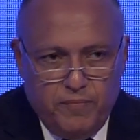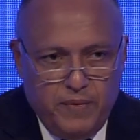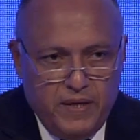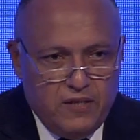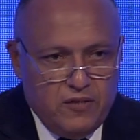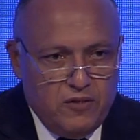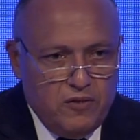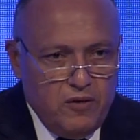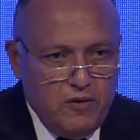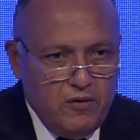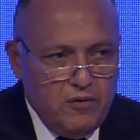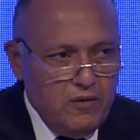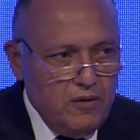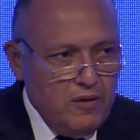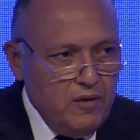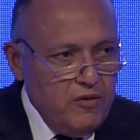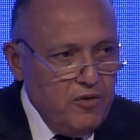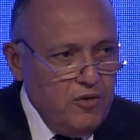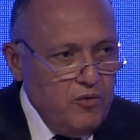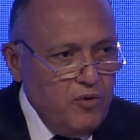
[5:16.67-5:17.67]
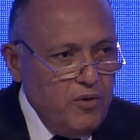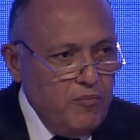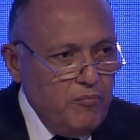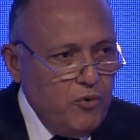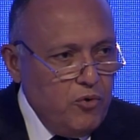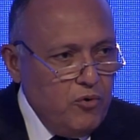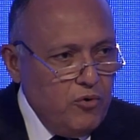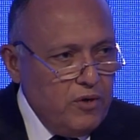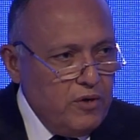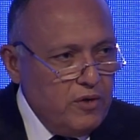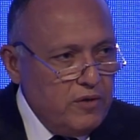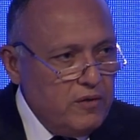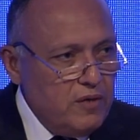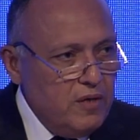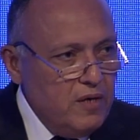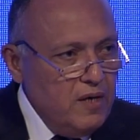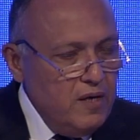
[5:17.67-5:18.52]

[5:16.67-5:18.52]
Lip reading: based on the UN-brokered